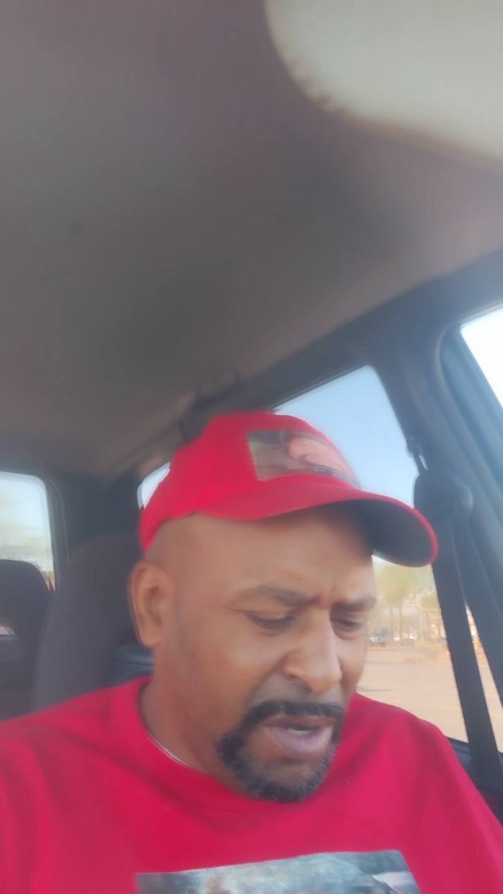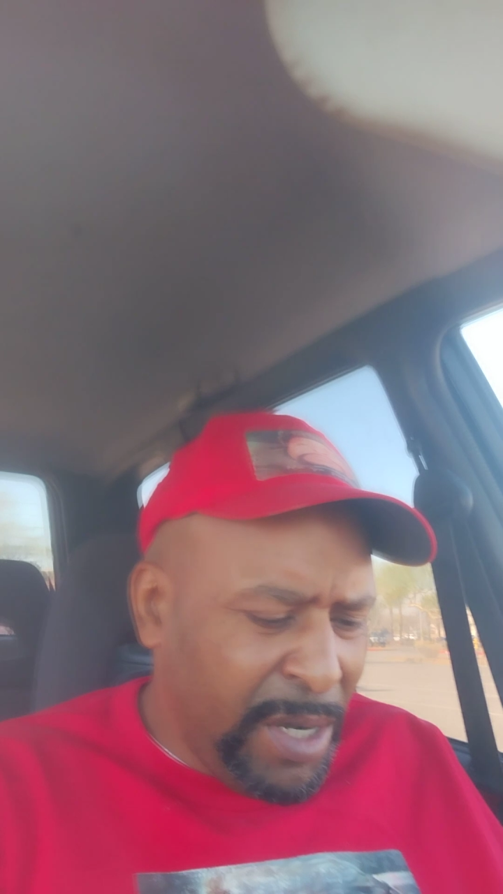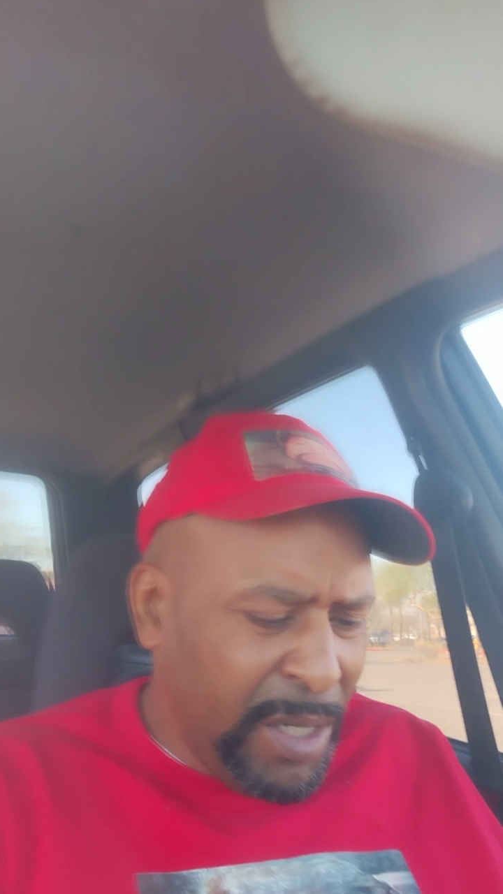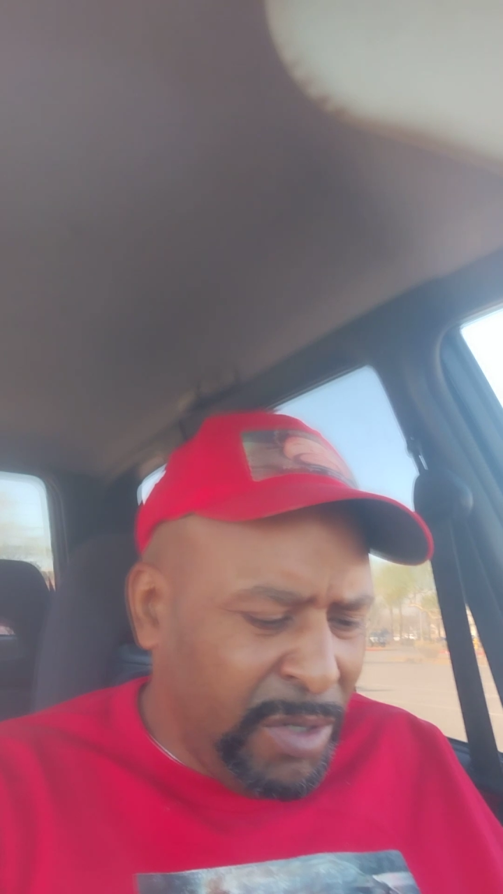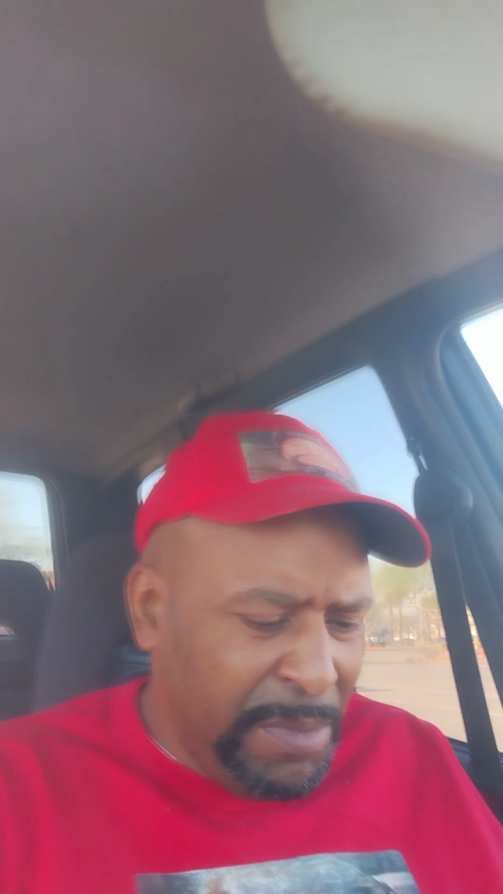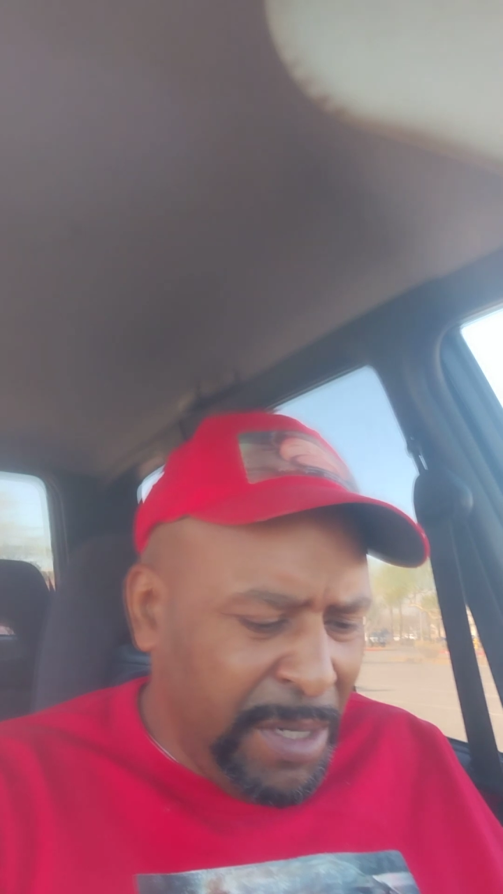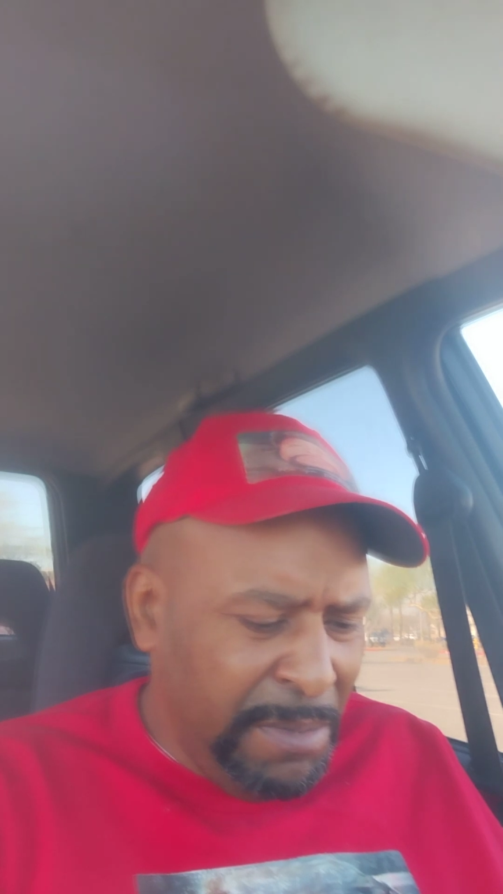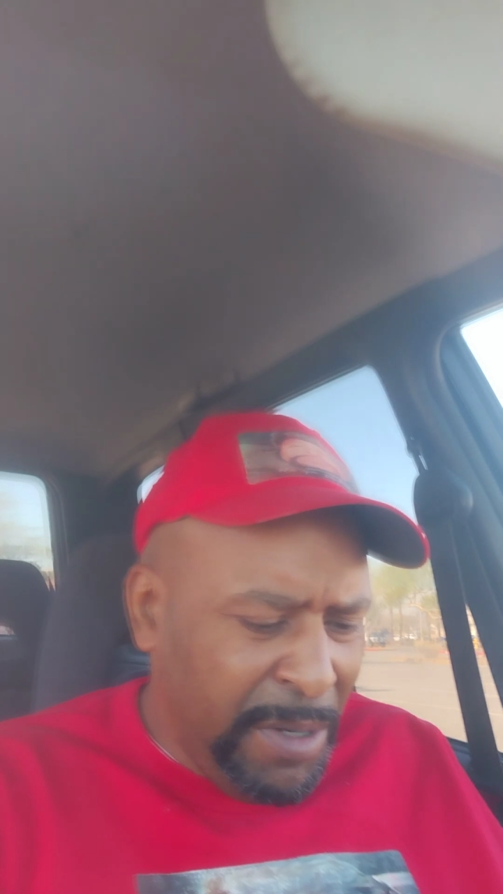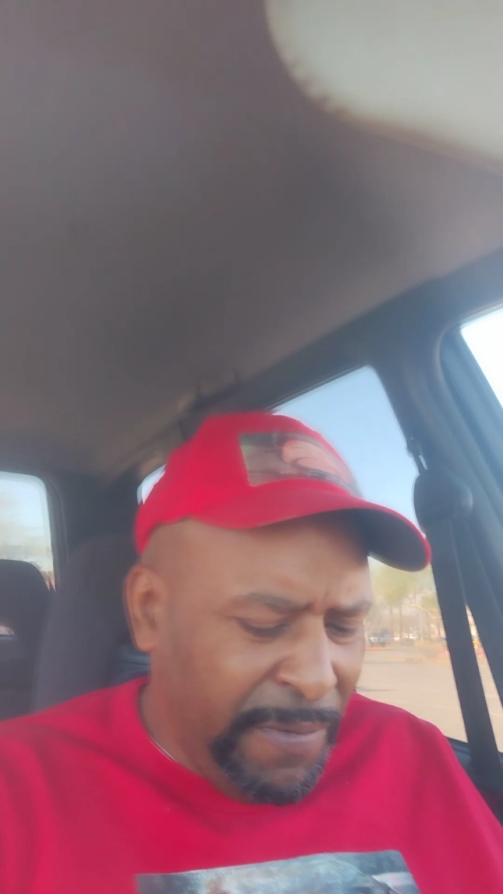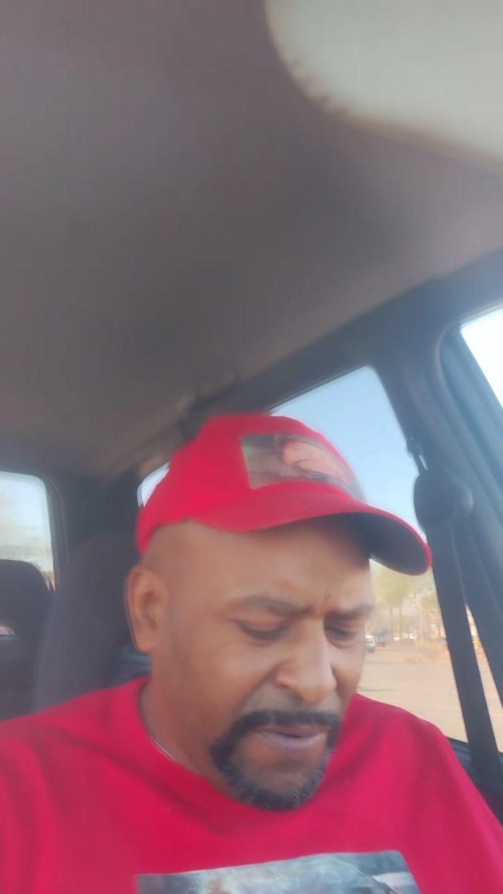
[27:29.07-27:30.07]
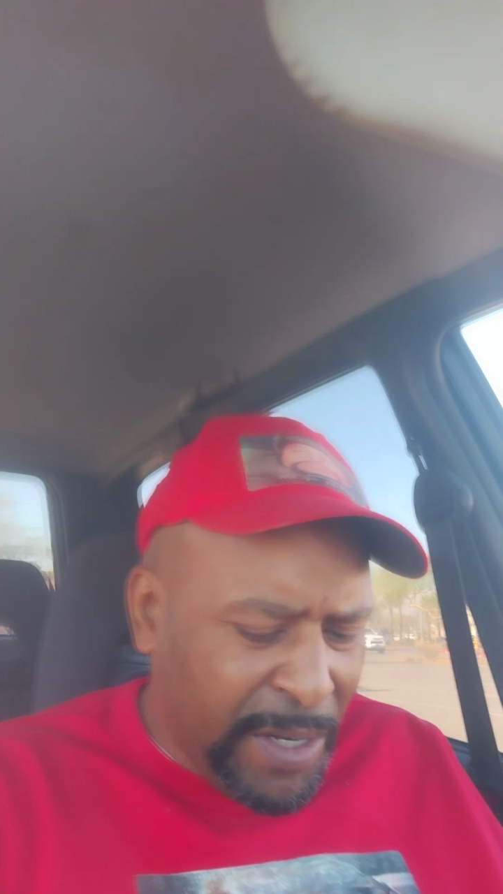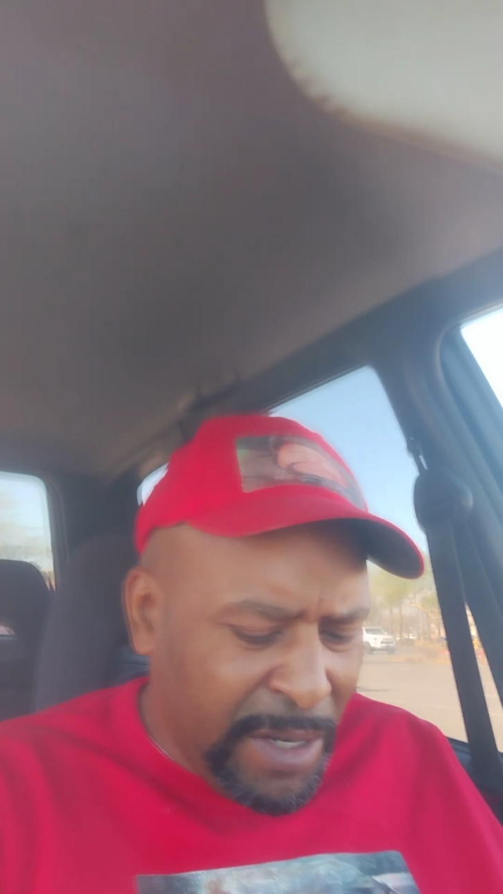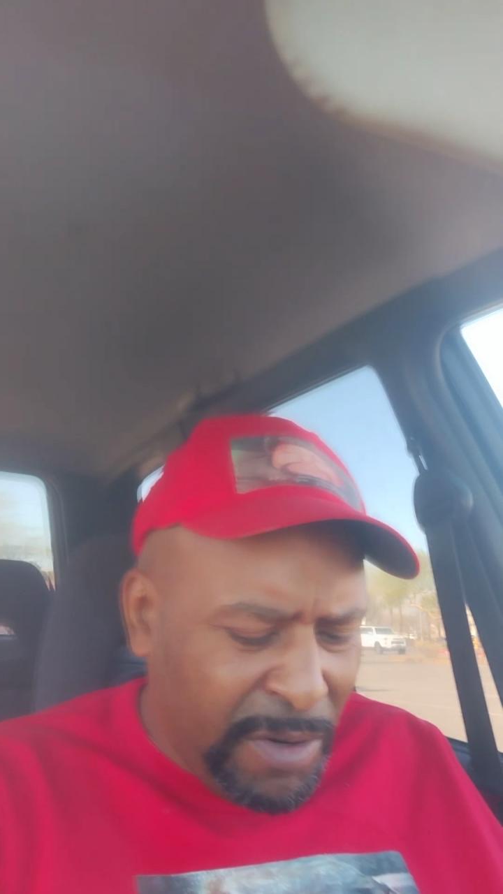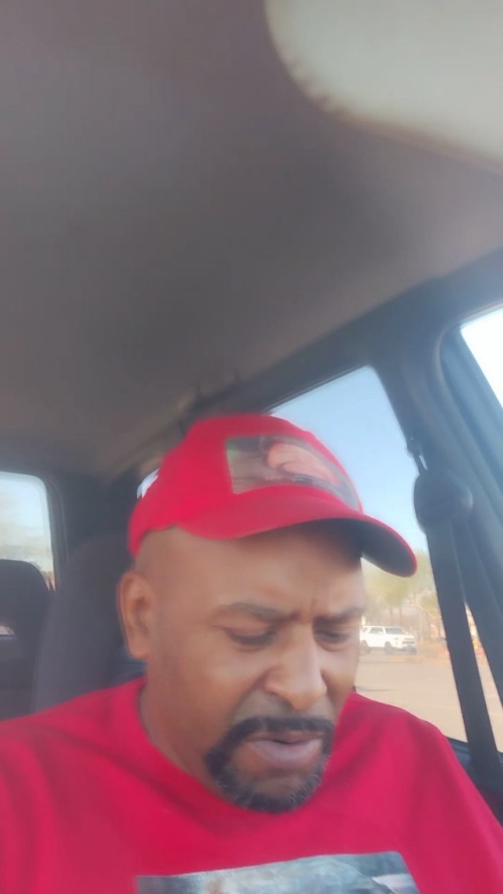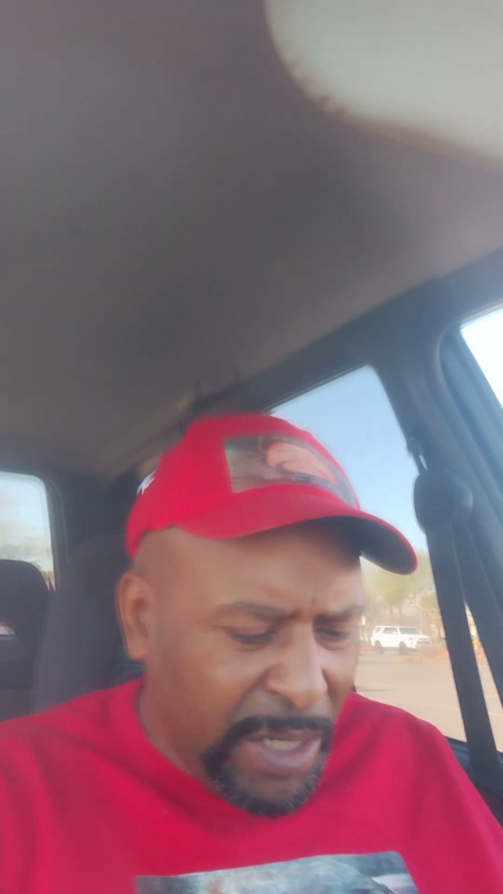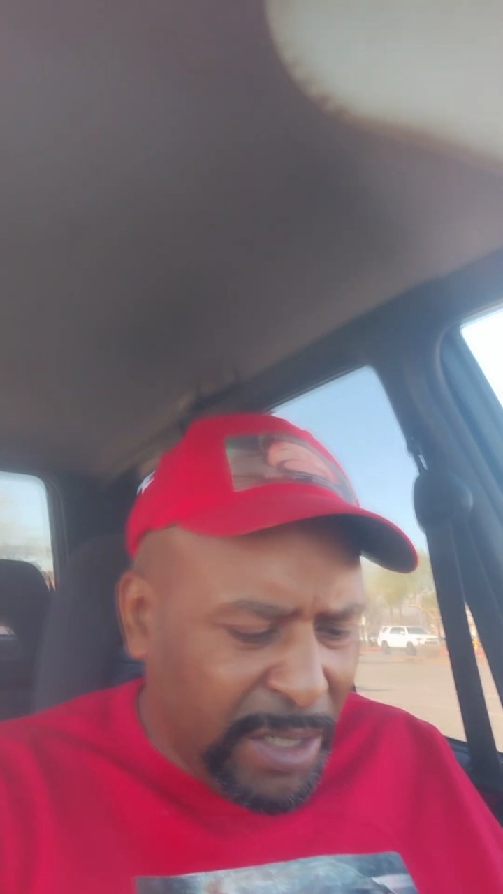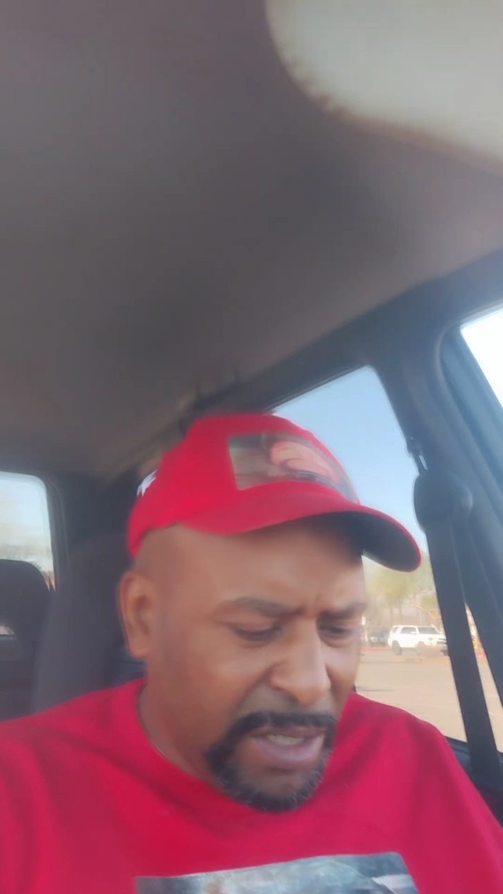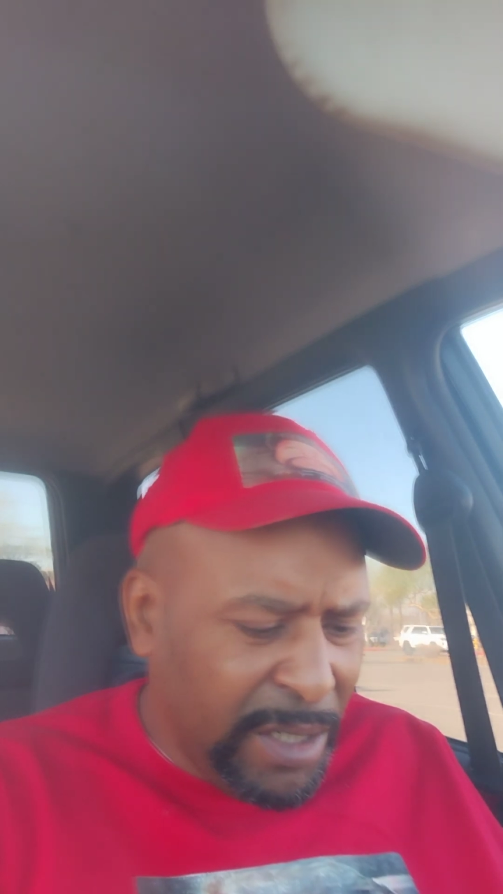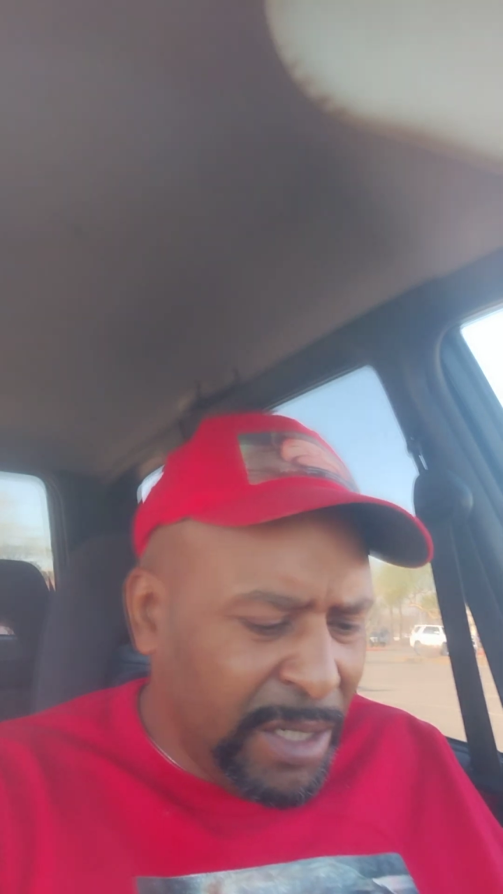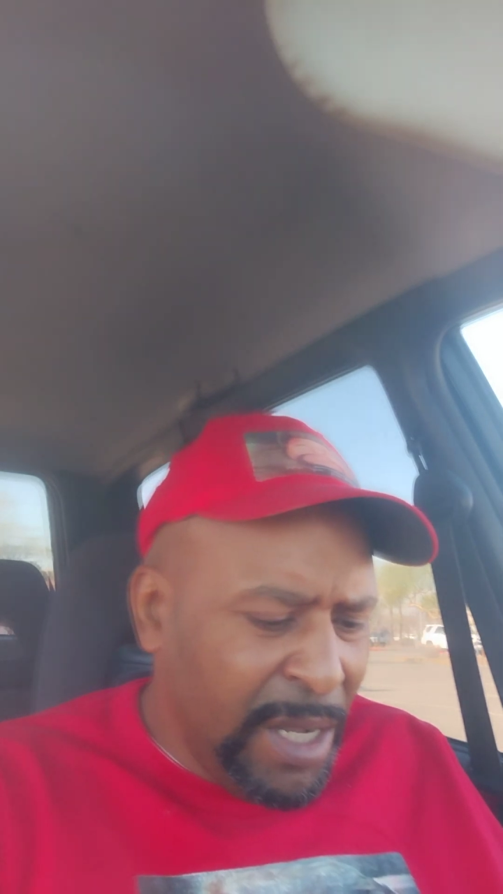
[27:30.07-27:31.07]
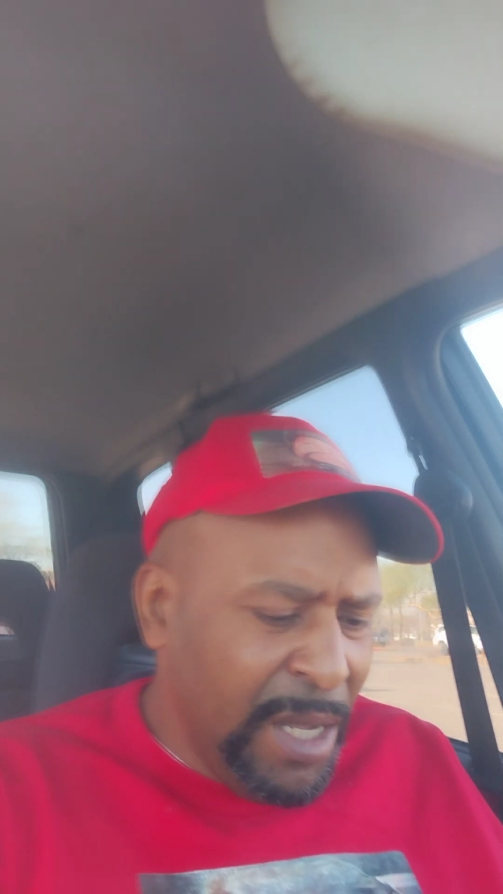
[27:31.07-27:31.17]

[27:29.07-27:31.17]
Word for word: Y'all got too many motherfucking questions